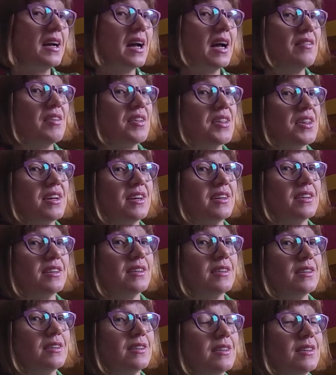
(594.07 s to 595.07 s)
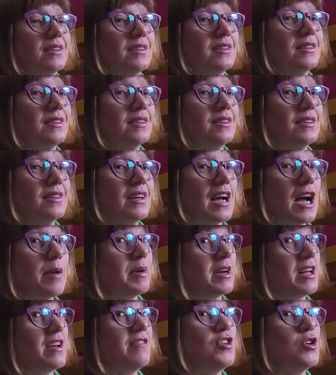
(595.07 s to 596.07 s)
Have a think. How
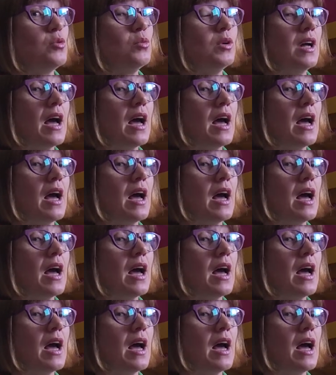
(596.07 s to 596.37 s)
many of you